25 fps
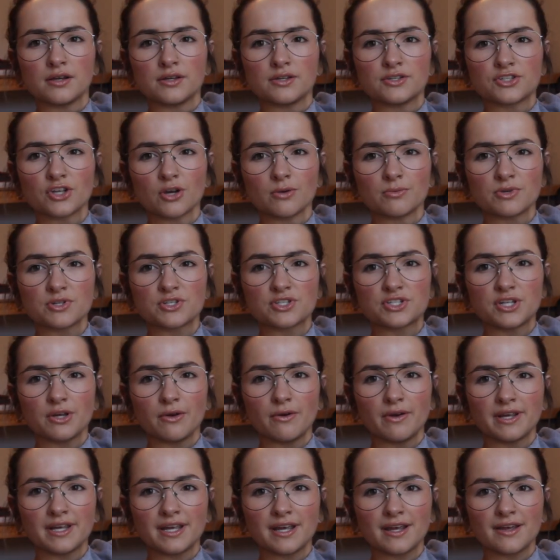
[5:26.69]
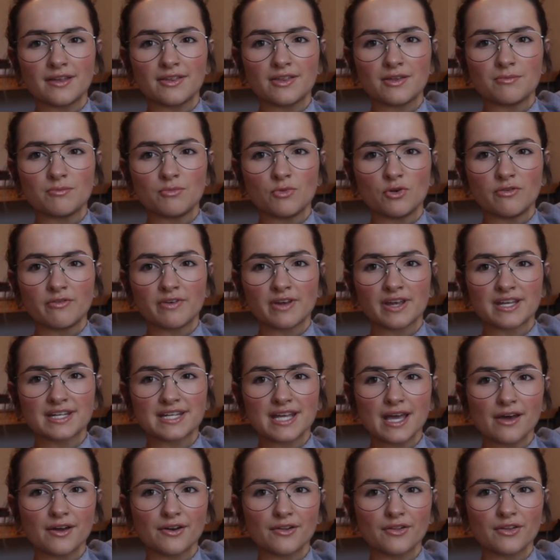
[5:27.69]
So I'm just doing it and then moving it
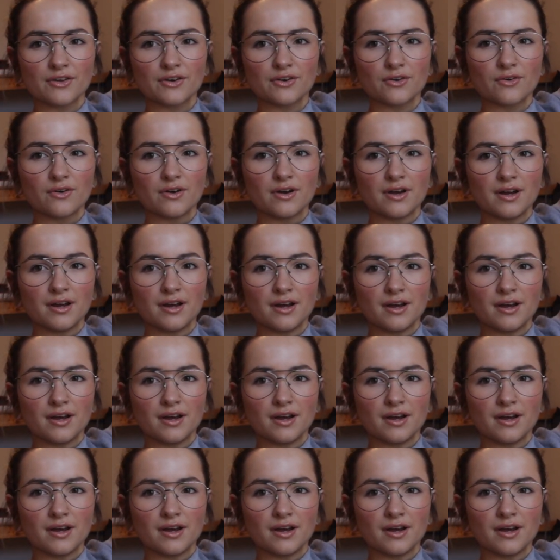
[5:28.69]
down a little.